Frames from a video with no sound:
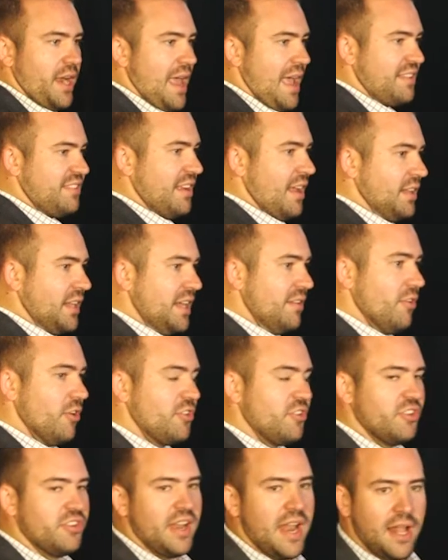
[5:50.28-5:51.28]
an XLE
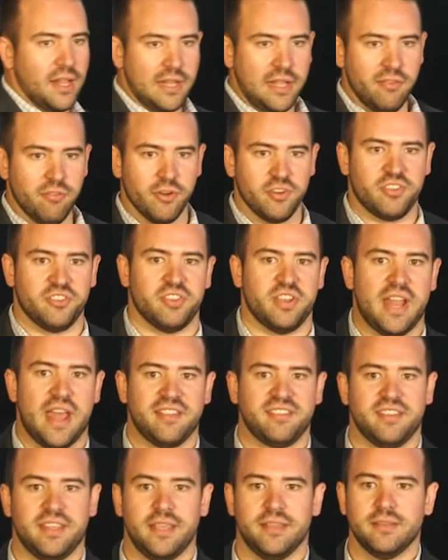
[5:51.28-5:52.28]
versus an LE versus an
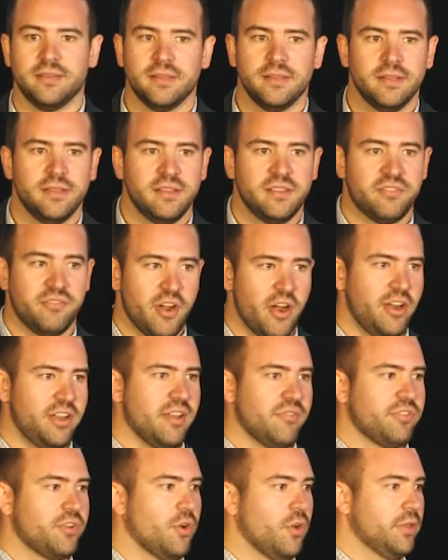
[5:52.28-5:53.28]
SE. It's very
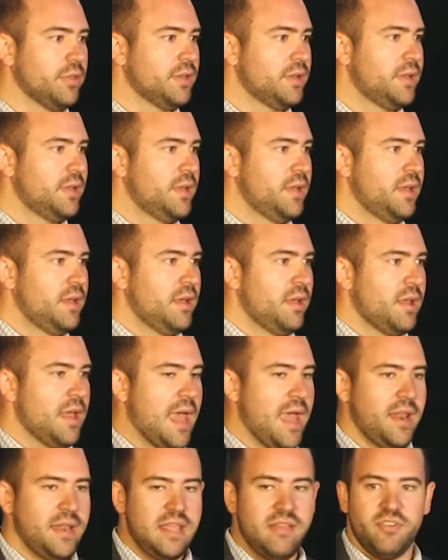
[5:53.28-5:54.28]
difficult.
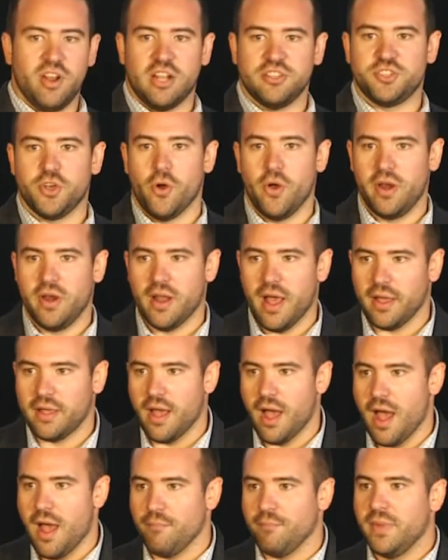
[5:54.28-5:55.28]
And even on
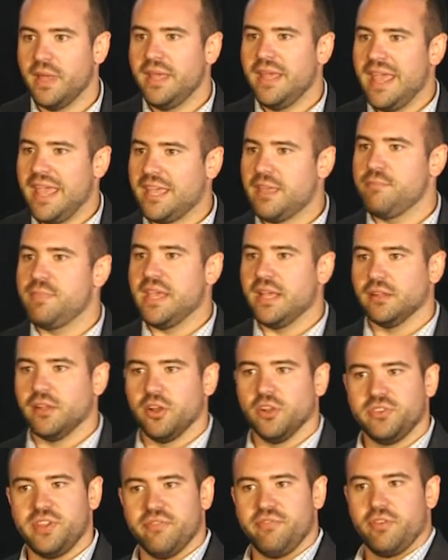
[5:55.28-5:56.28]
Toyota.com, it can be a
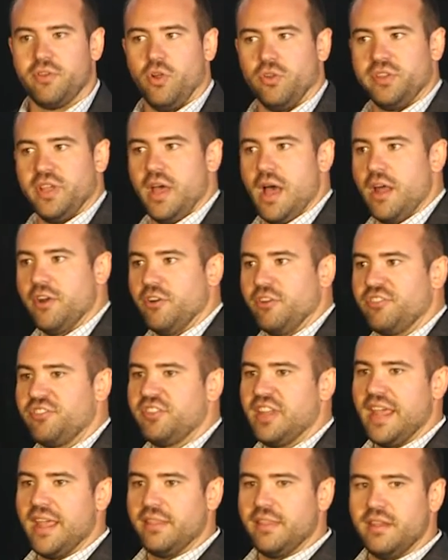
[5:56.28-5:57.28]
little difficult to
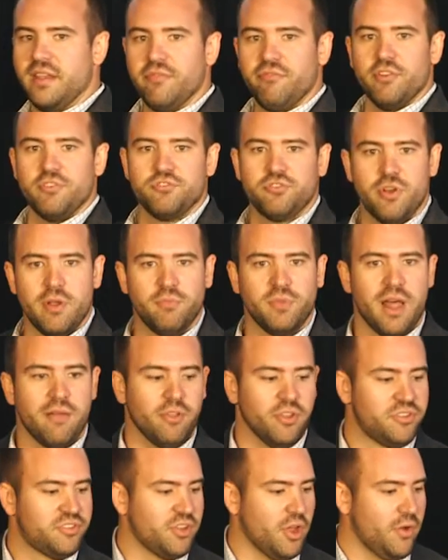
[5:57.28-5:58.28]
understand the different trim
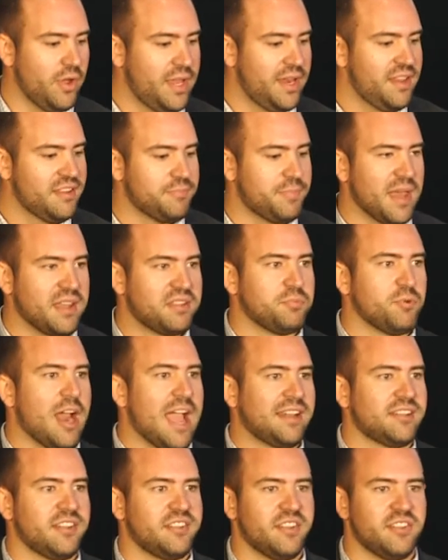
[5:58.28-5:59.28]
levels. So it is best
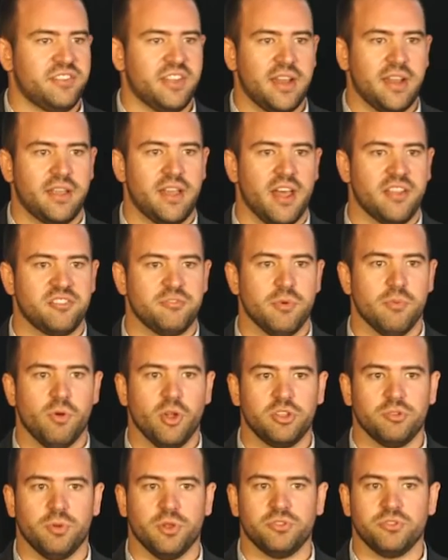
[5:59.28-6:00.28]
practice to send a customer
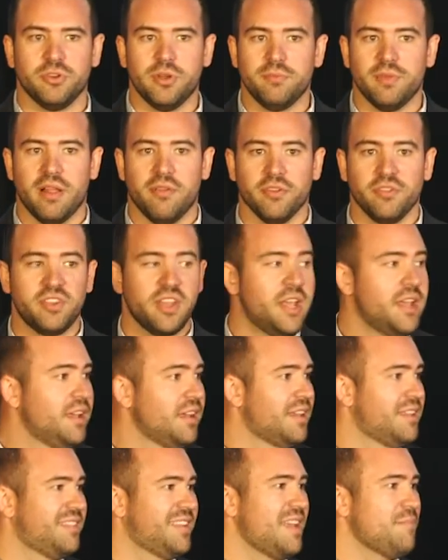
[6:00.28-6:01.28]
multiple trim levels
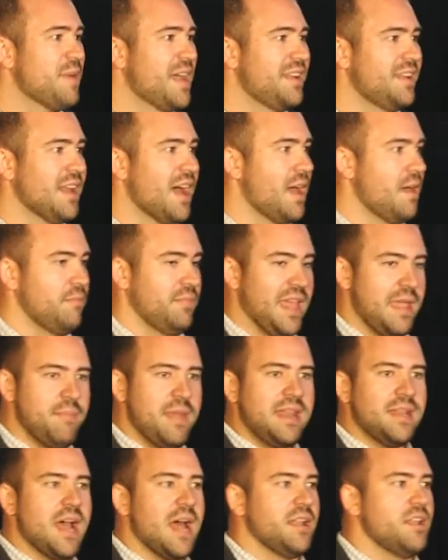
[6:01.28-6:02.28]
because they may
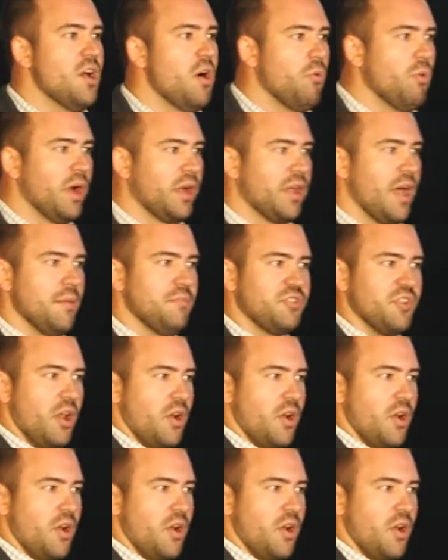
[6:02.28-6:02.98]
not know what comes